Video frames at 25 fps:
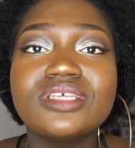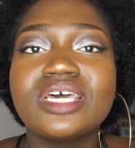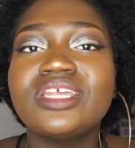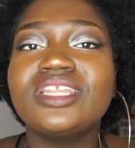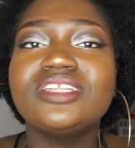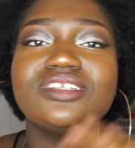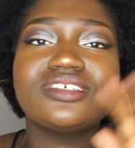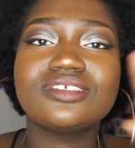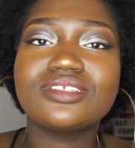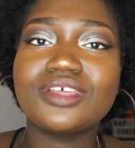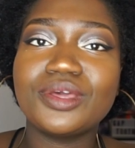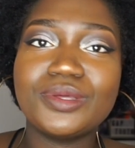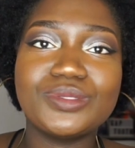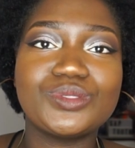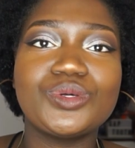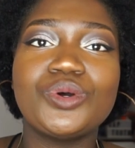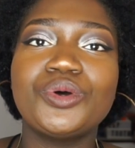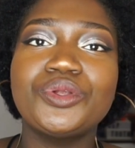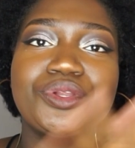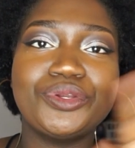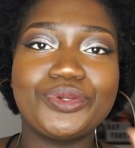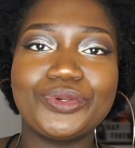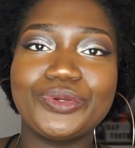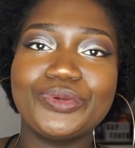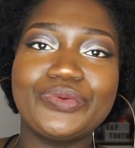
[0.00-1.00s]
And it just goes
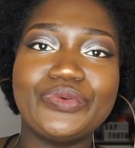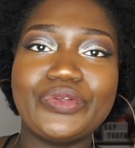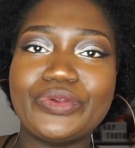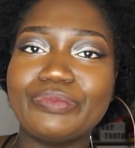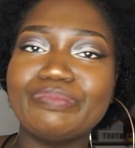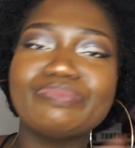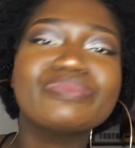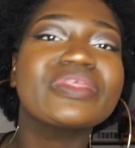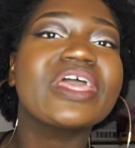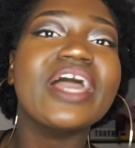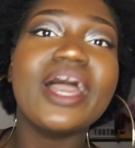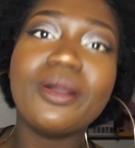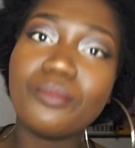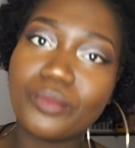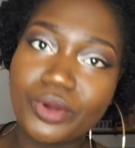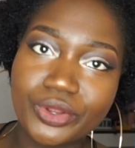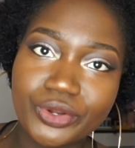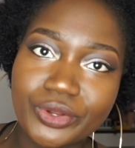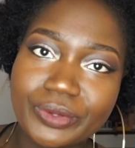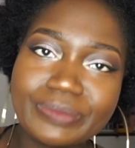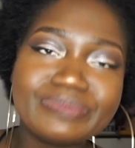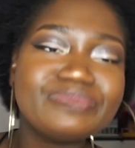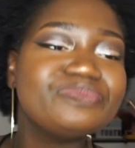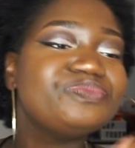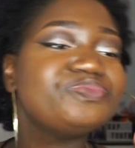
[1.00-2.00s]
on and on and on and
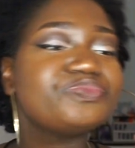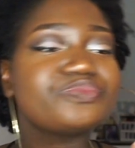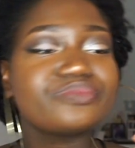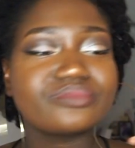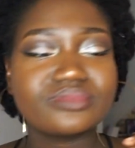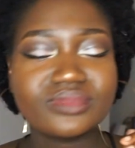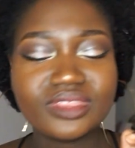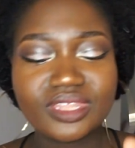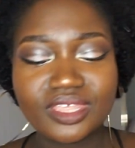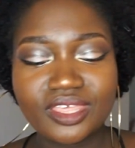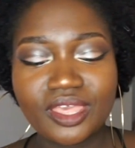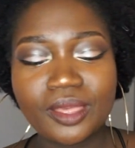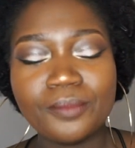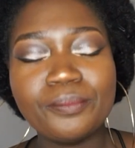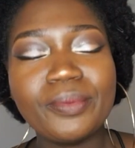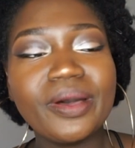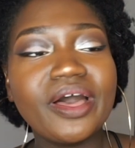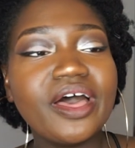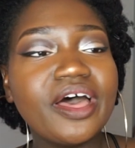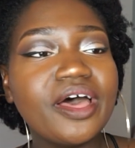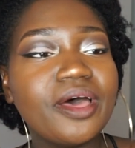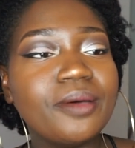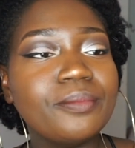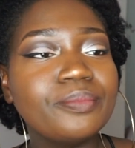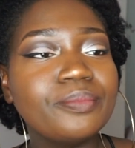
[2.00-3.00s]
whatnot. But